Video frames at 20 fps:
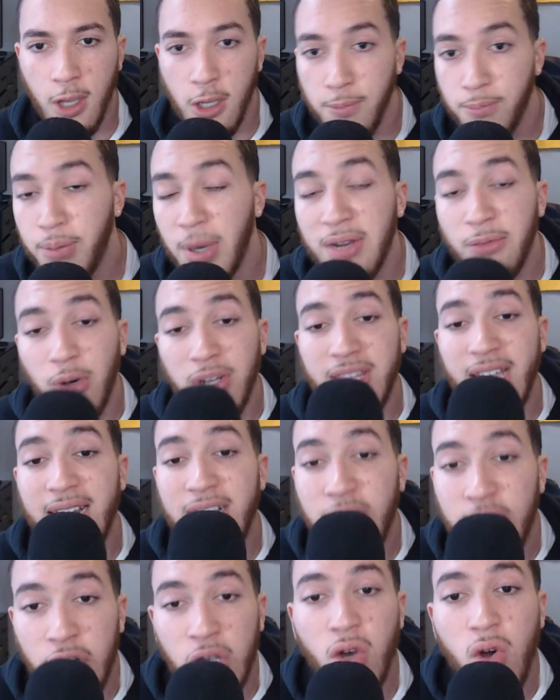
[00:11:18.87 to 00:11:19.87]
But what they
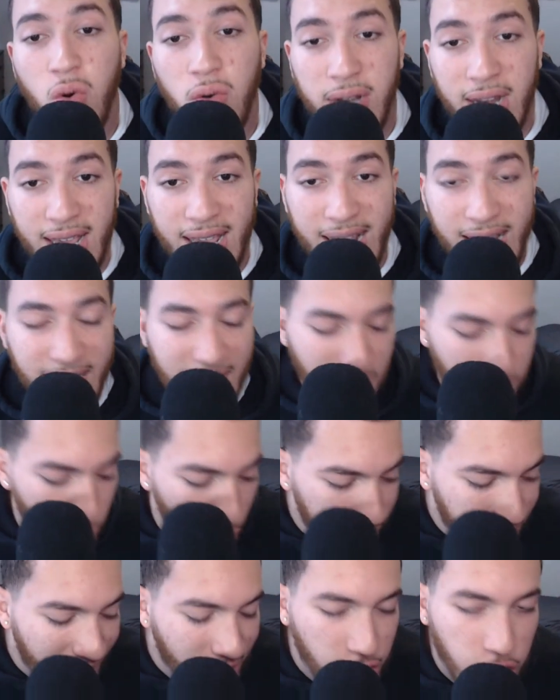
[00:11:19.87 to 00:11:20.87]
do need and
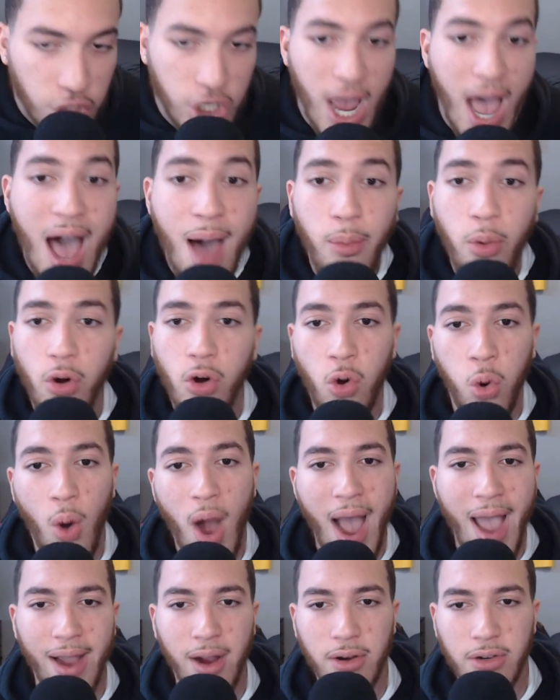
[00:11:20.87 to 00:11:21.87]
what that job
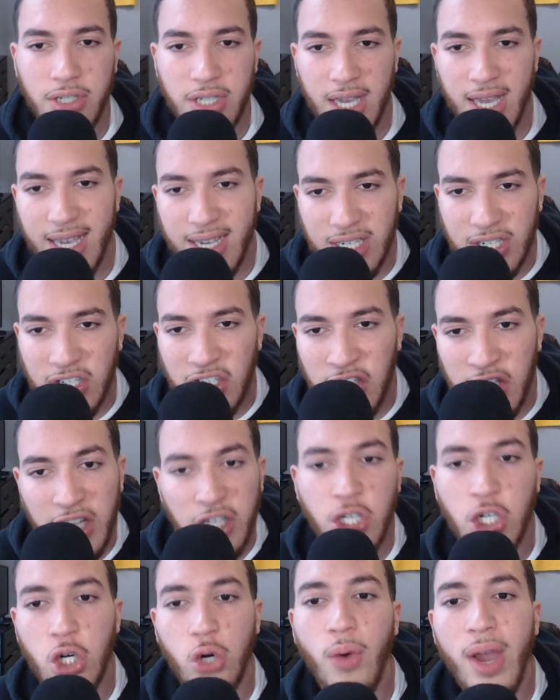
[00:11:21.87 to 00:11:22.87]
requires is
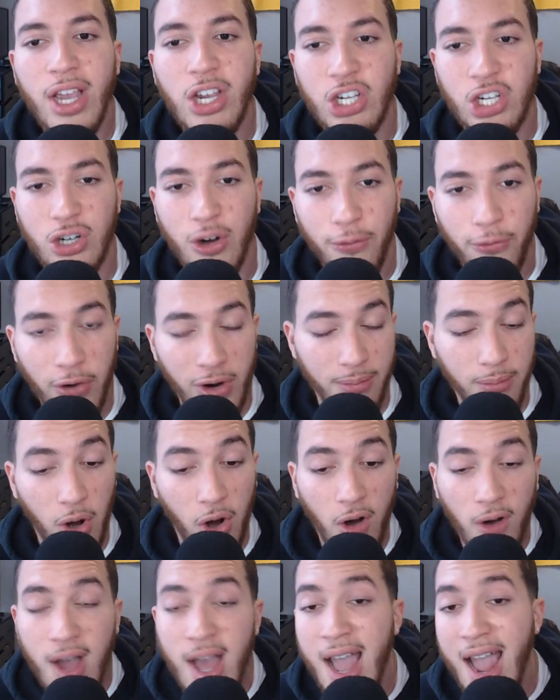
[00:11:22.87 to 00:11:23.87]
situational
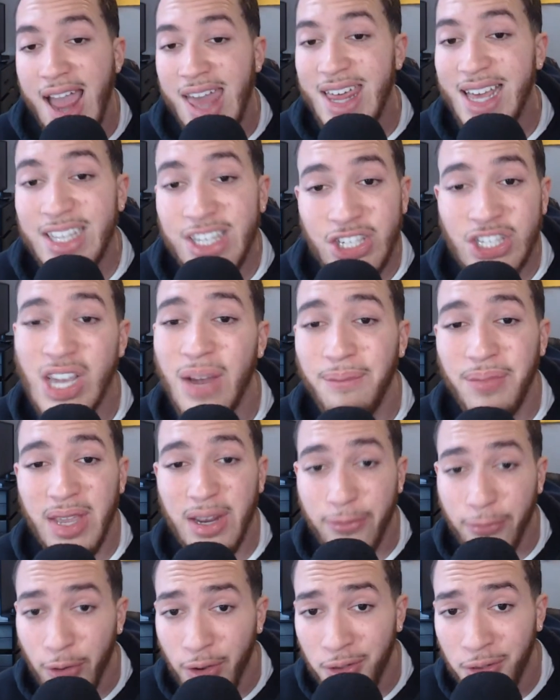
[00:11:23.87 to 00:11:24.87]
football. And that's something
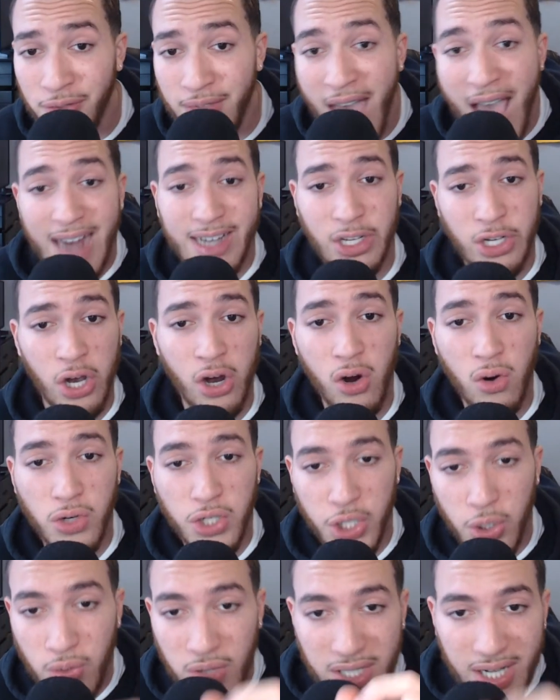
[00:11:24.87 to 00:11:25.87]
for that
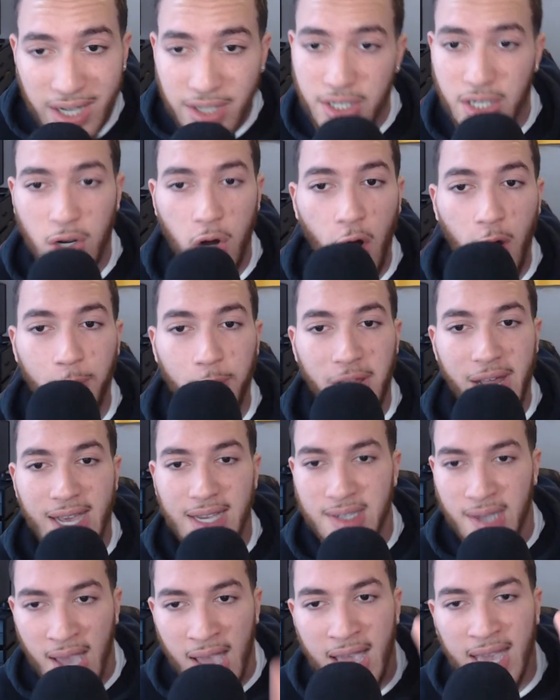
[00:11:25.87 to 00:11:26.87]
coach who doesn't call
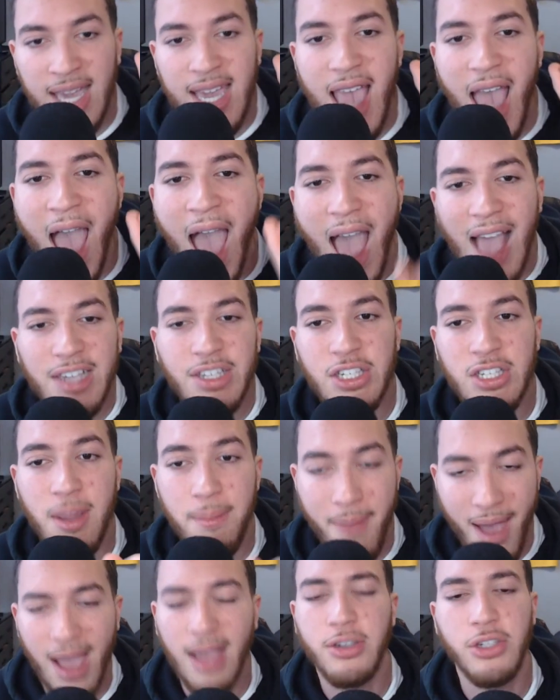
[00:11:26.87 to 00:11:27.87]
plays, he has to
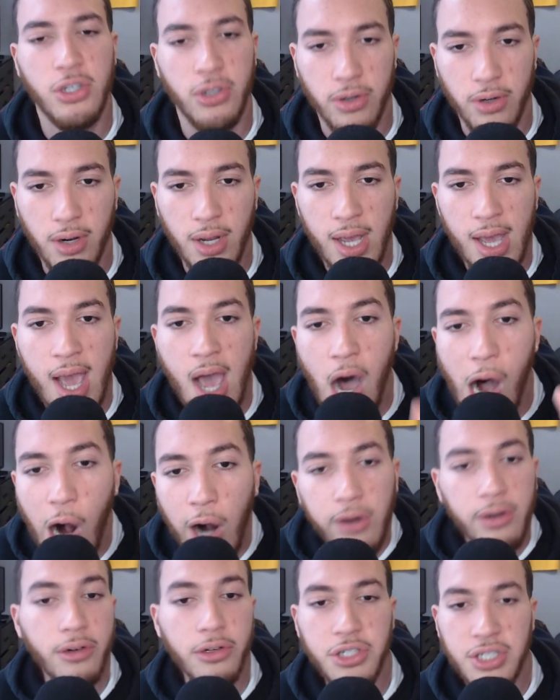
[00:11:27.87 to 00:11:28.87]
master
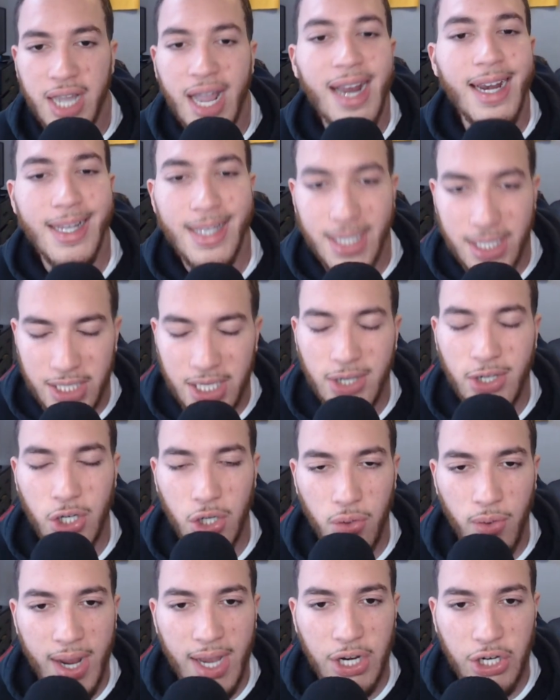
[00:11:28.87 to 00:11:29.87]
understanding the
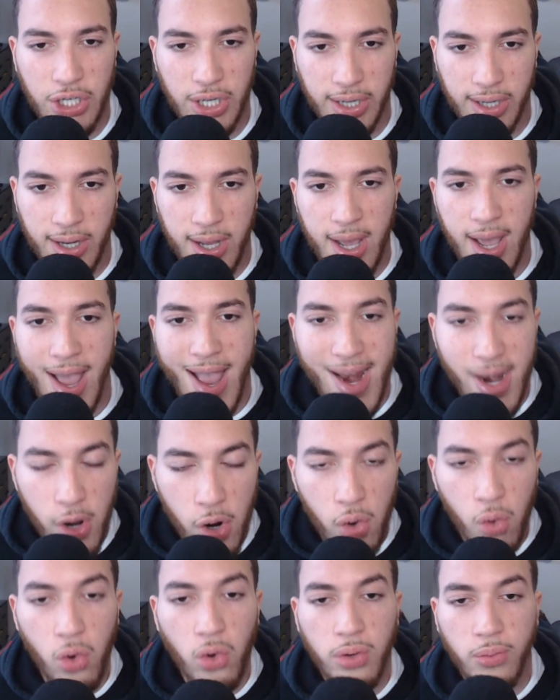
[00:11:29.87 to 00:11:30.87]
situation and
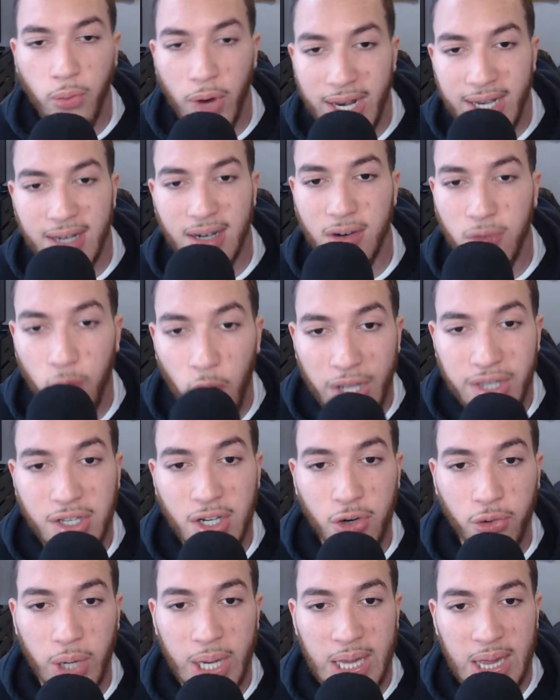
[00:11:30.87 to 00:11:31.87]
who, when to, what to
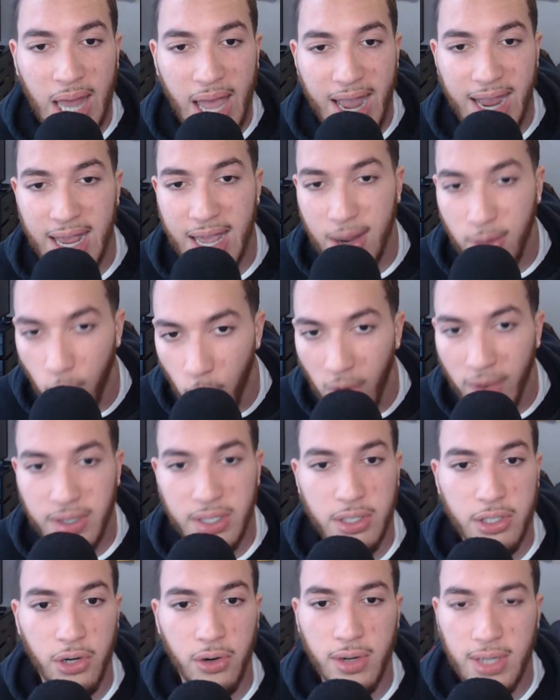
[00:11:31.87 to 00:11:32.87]
green light and what to
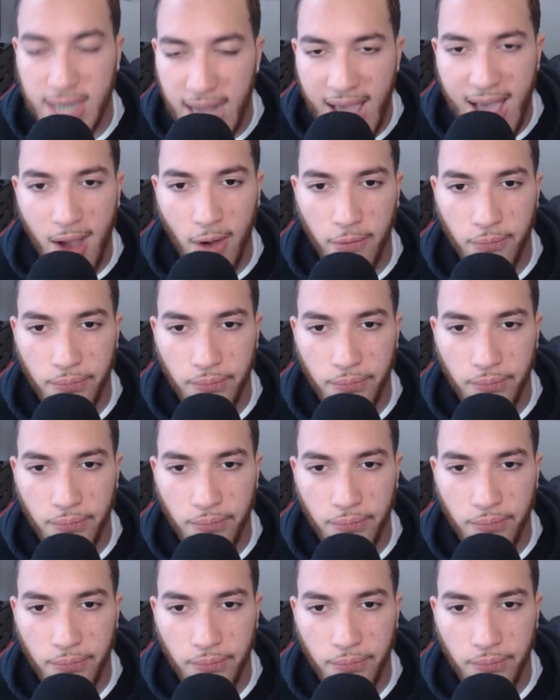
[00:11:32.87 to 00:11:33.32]
turn down.